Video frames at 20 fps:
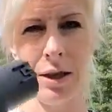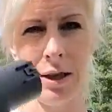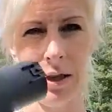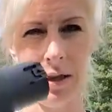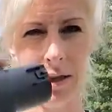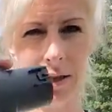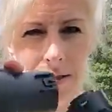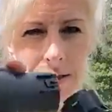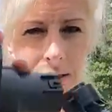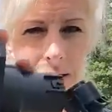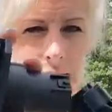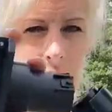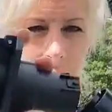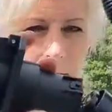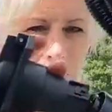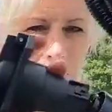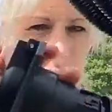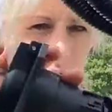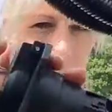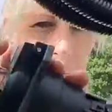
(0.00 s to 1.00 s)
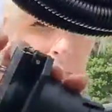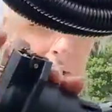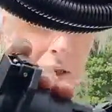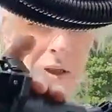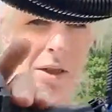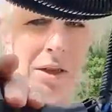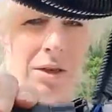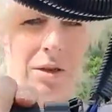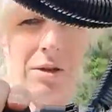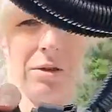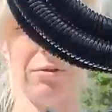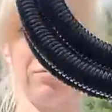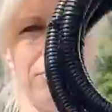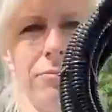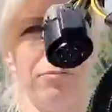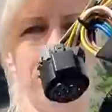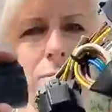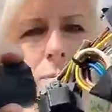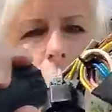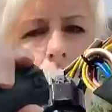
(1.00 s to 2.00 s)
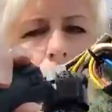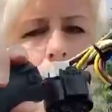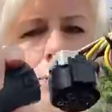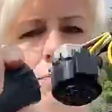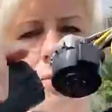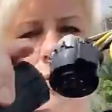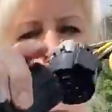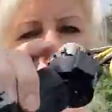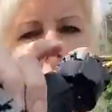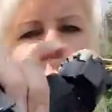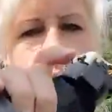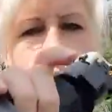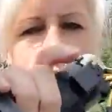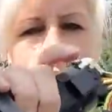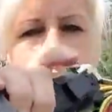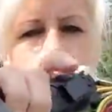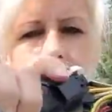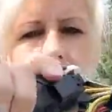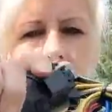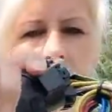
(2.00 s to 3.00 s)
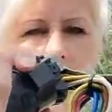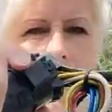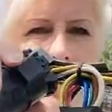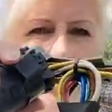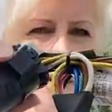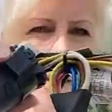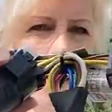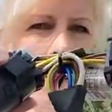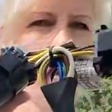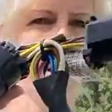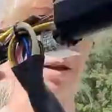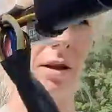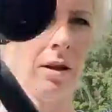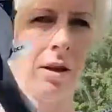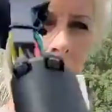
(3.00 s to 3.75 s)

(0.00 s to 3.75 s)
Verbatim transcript: This gets hooked up in here, well, somewhere like that, like that,